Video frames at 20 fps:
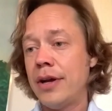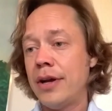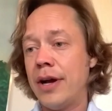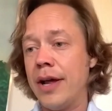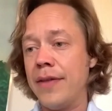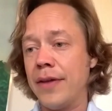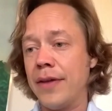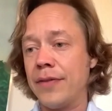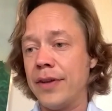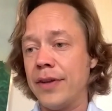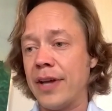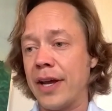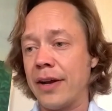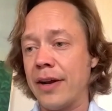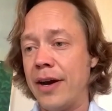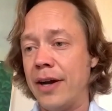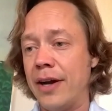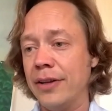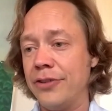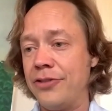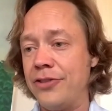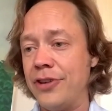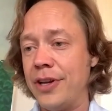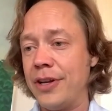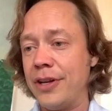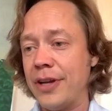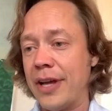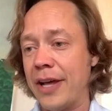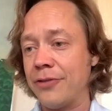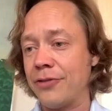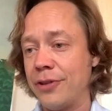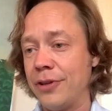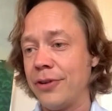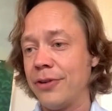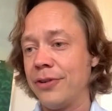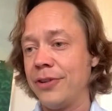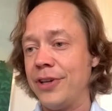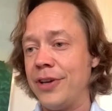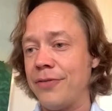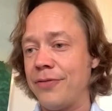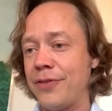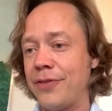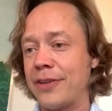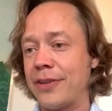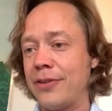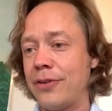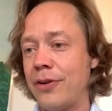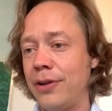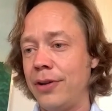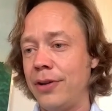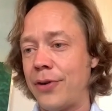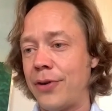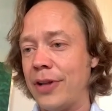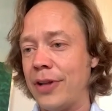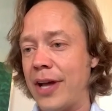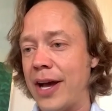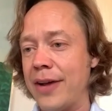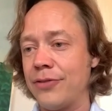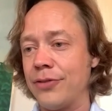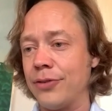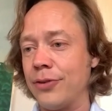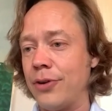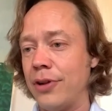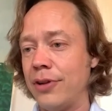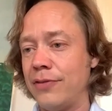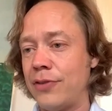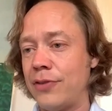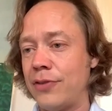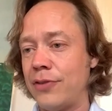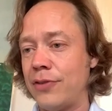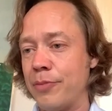I think that technology has clearly affected all of our lives and all of our